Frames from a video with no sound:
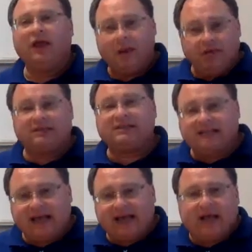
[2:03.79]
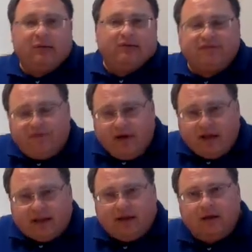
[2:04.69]
It was exciting. It was
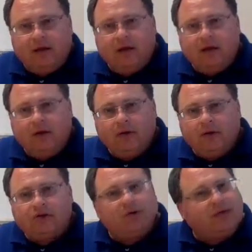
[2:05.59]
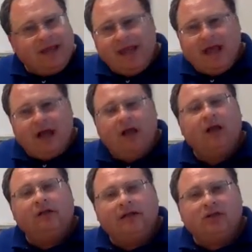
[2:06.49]
fun. So yeah,
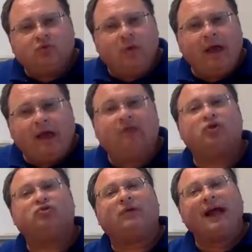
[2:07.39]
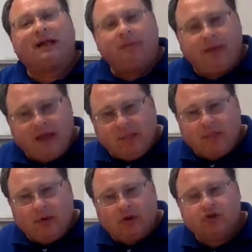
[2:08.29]
these whales attract
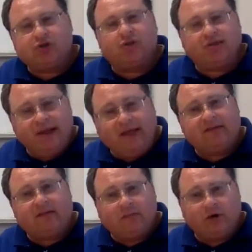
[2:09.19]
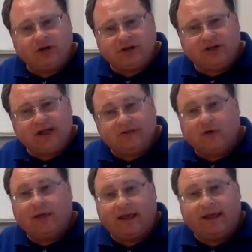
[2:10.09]
people. So tickets and merchandise
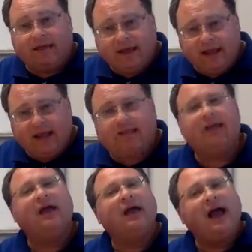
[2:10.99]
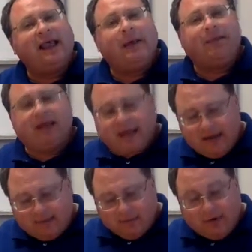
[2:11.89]
go hand in hand. I get why they
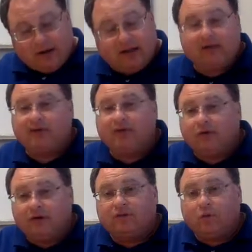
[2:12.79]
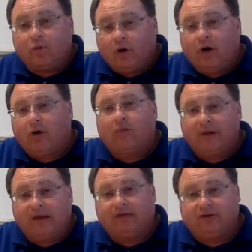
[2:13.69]
keep them around. And this worker
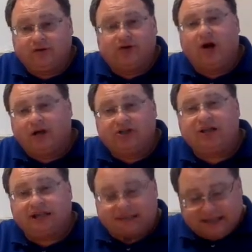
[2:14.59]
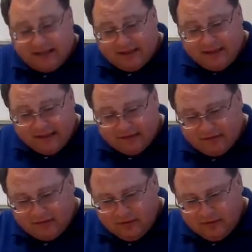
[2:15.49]
realized this. John Jett said that.